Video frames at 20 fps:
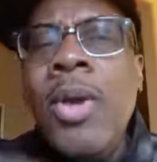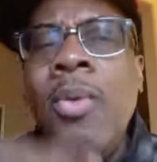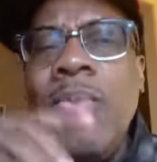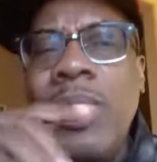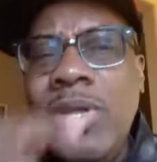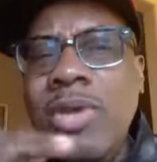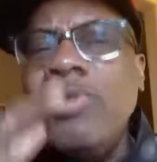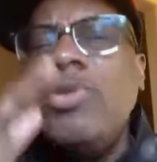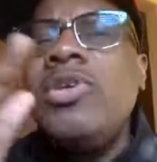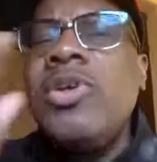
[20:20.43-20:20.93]

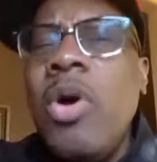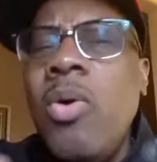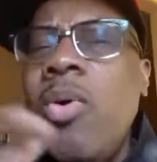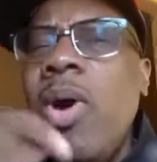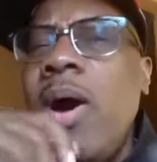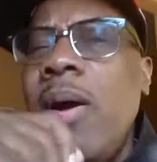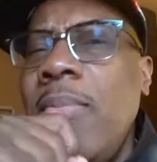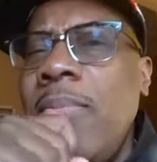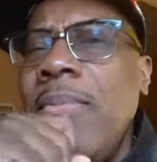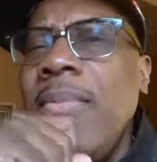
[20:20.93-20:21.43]
When you show
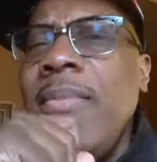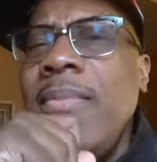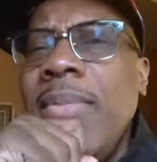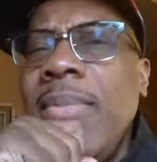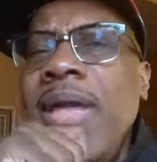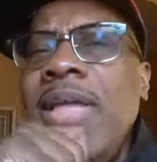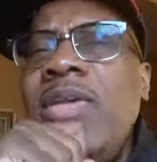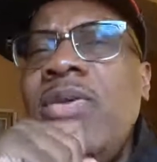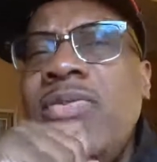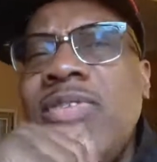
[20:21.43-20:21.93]
up
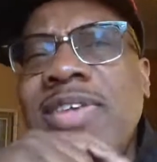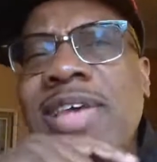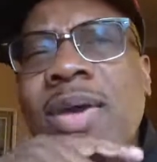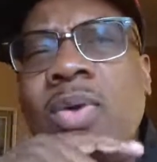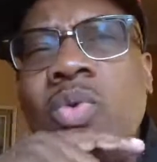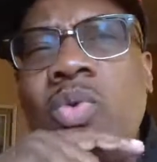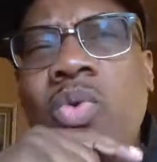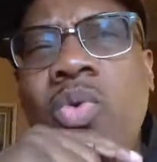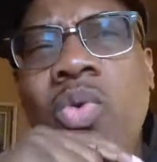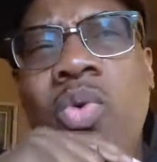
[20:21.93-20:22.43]
and you say,
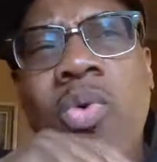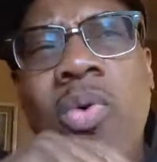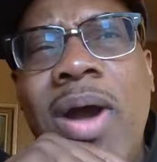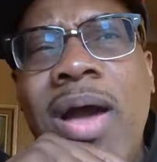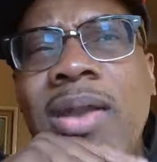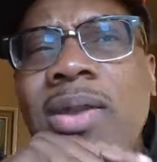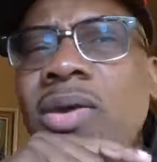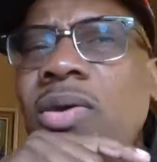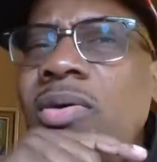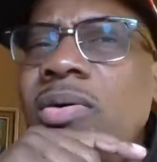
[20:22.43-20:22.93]
ooh,
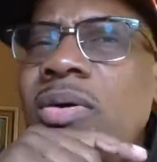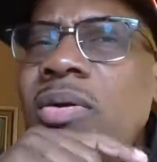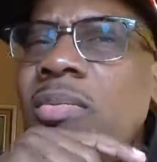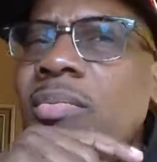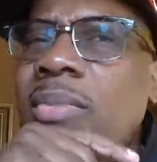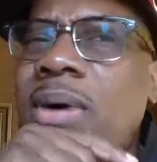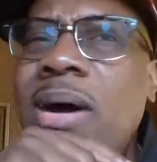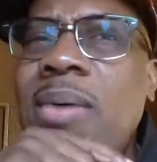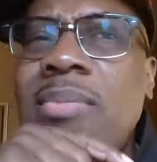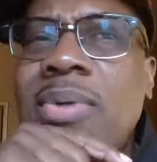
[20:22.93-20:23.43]
I know her
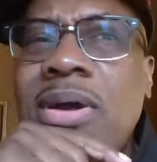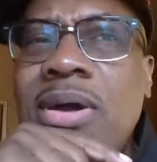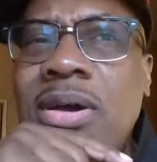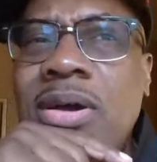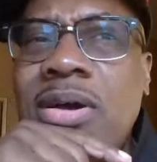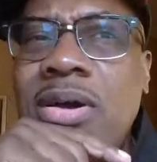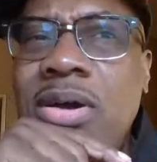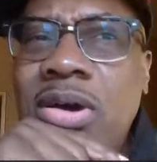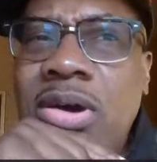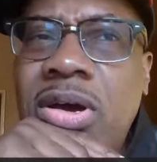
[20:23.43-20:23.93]
mama could
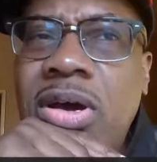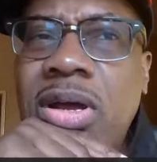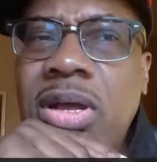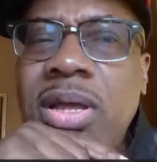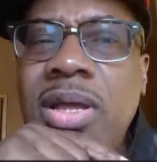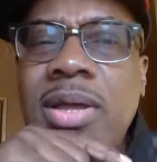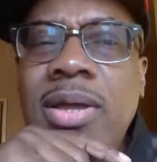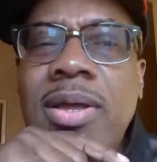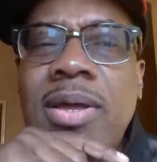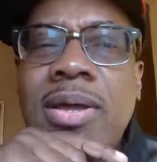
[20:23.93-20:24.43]
cook.